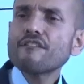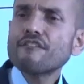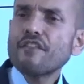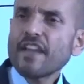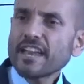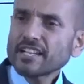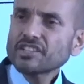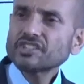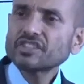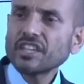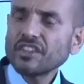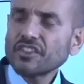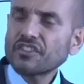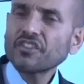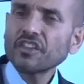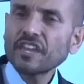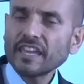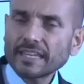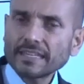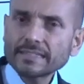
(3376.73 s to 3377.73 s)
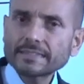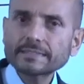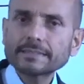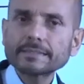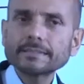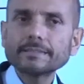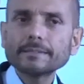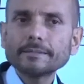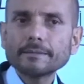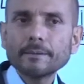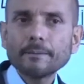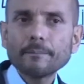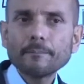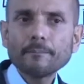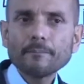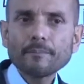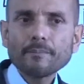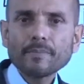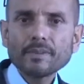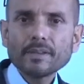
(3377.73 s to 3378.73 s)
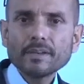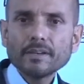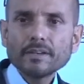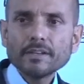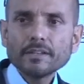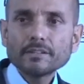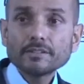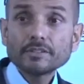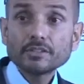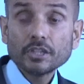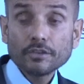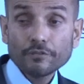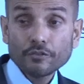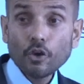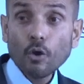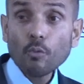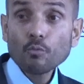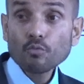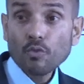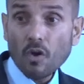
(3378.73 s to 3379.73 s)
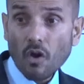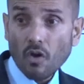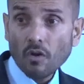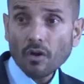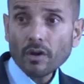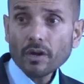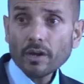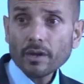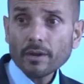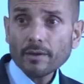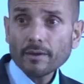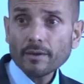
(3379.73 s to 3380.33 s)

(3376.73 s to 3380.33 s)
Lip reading: fixing things that have gone wrong,